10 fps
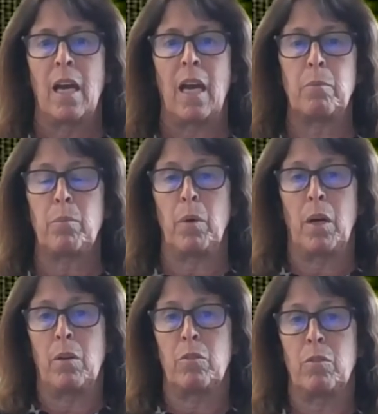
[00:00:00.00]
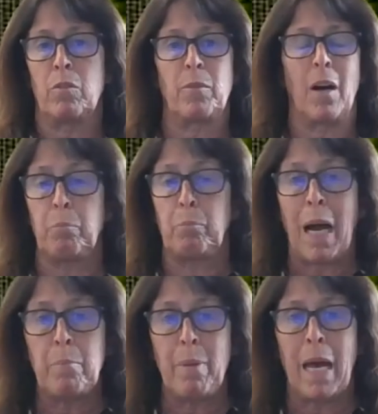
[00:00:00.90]
and of
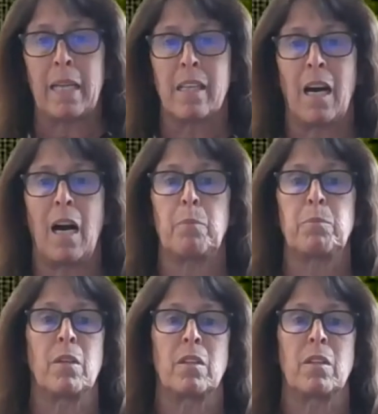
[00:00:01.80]
by bad cops.